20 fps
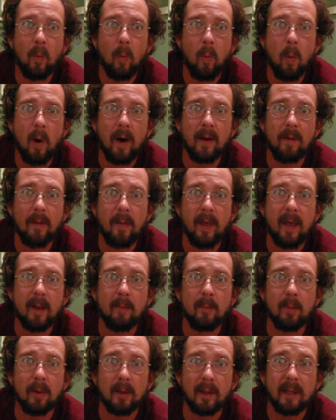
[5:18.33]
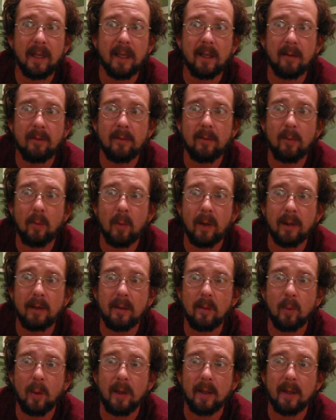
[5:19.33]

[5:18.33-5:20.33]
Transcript: what they believe, what